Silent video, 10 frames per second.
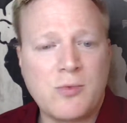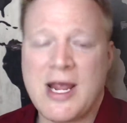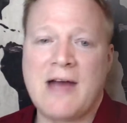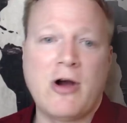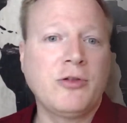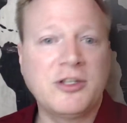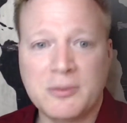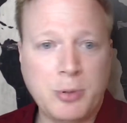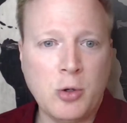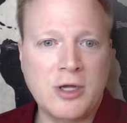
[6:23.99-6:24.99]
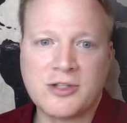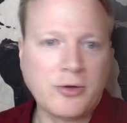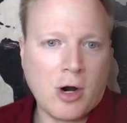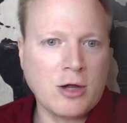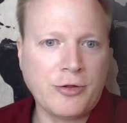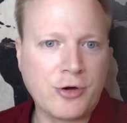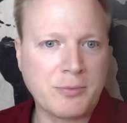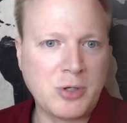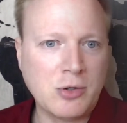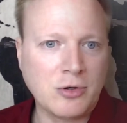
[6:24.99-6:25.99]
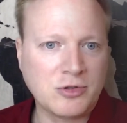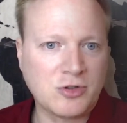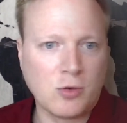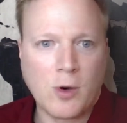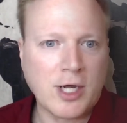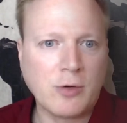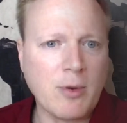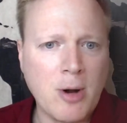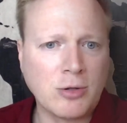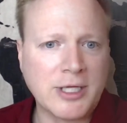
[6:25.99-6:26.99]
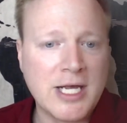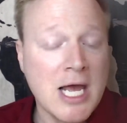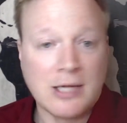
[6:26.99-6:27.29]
we have all these employees and they're all at their computers, they're working remotely.